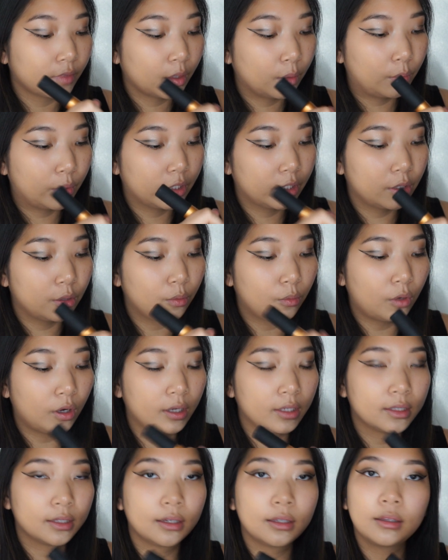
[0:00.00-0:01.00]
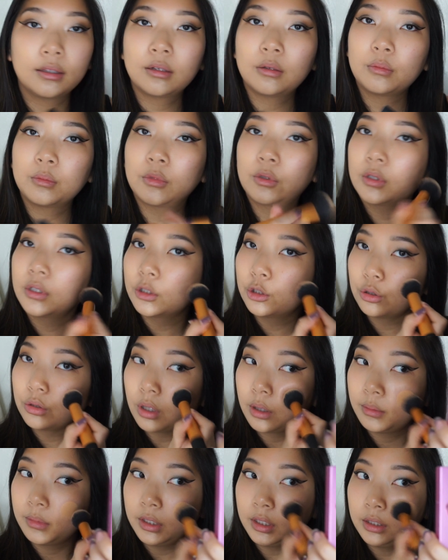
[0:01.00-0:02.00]
where you want a little more
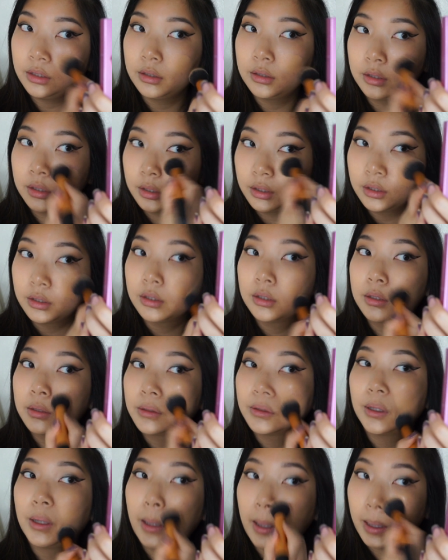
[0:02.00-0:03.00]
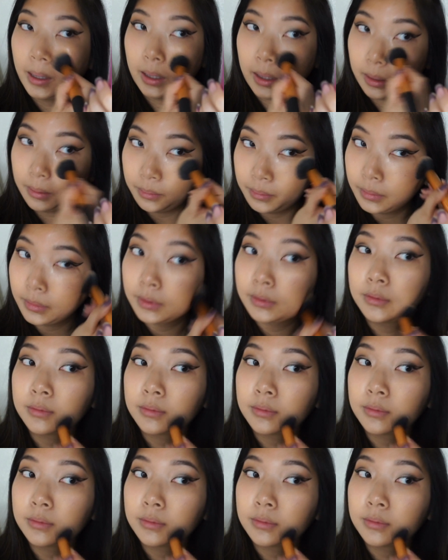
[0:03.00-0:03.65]
drama, and